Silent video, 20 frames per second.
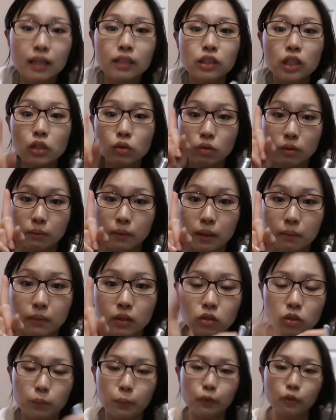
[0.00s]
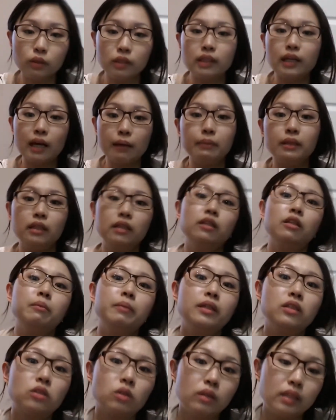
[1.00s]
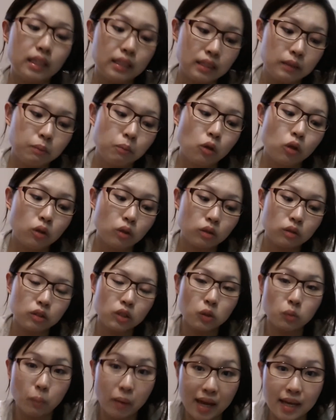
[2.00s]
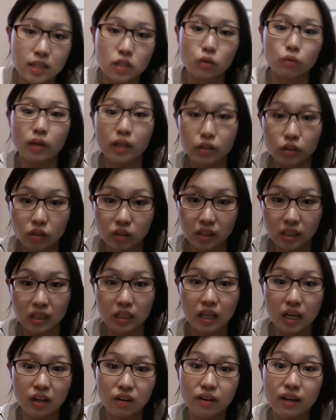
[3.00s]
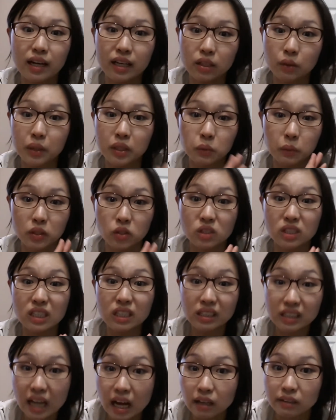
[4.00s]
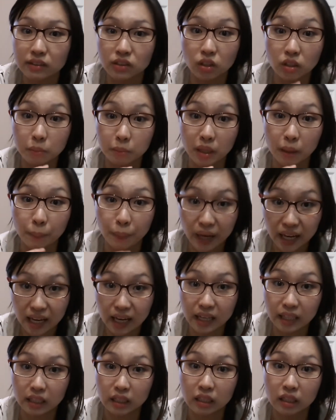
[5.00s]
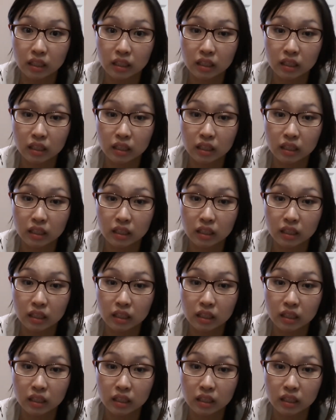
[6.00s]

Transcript: Just remember to pull it up a little bit so there's more space around your knee area, otherwise when you sit down, it's going to be a pain,